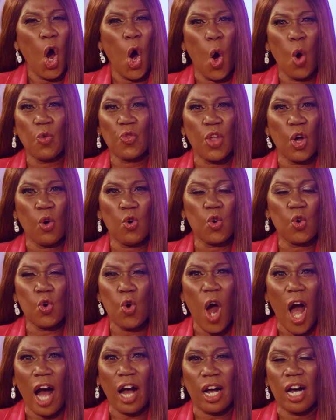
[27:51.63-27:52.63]
on the
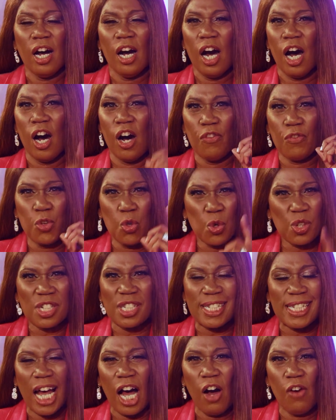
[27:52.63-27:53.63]
rock of your
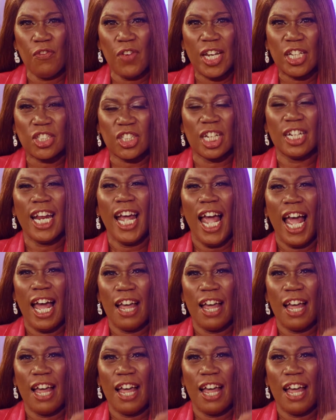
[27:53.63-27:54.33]
salvation.